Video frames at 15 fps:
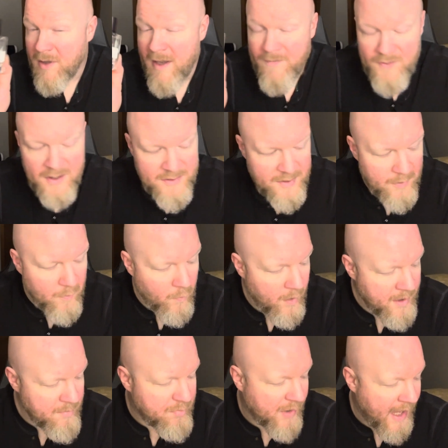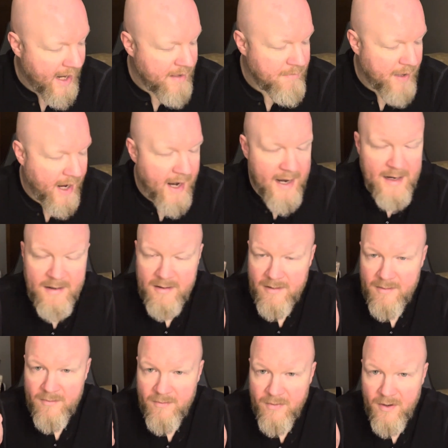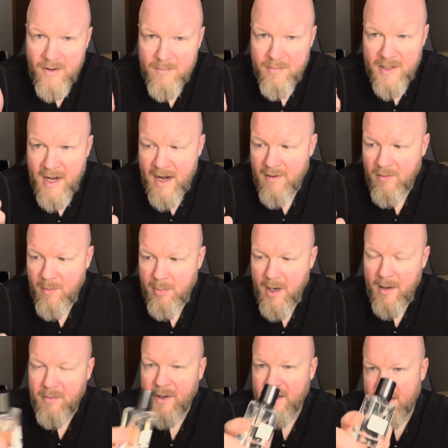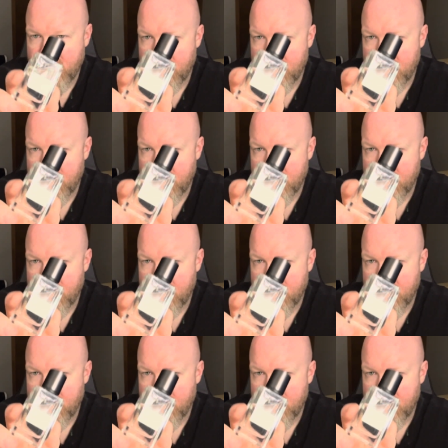If there's a one blind buy for Banana Republic,